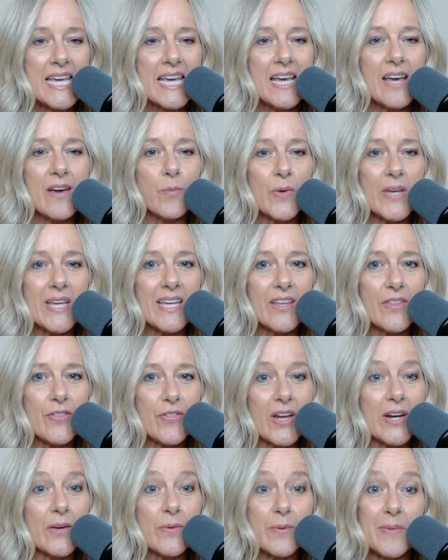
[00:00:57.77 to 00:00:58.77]
And we
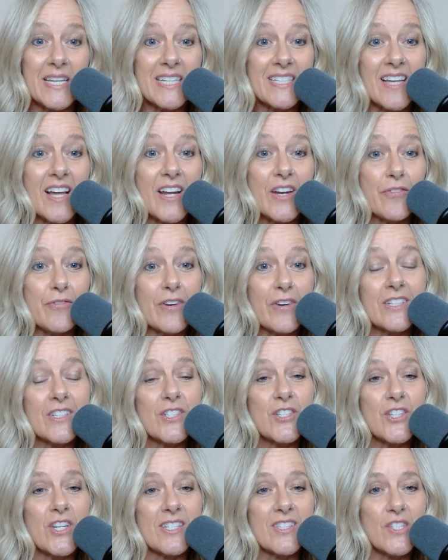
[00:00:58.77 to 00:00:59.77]
thought it would be a ton of fun
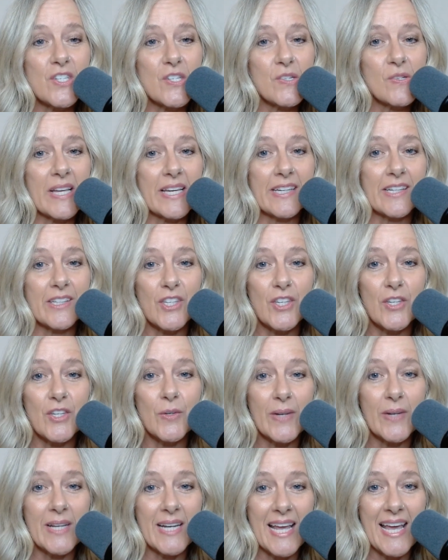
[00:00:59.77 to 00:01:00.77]
to just do like a
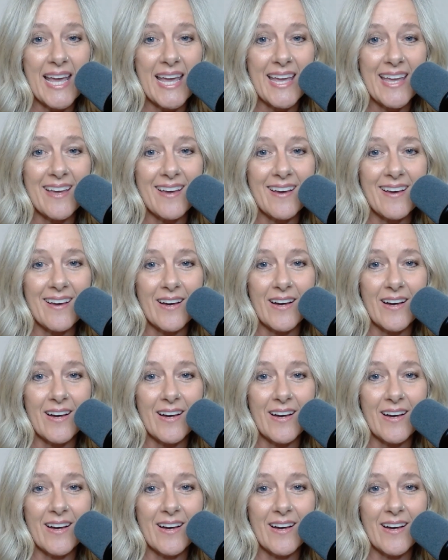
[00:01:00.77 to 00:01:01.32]
Q&A,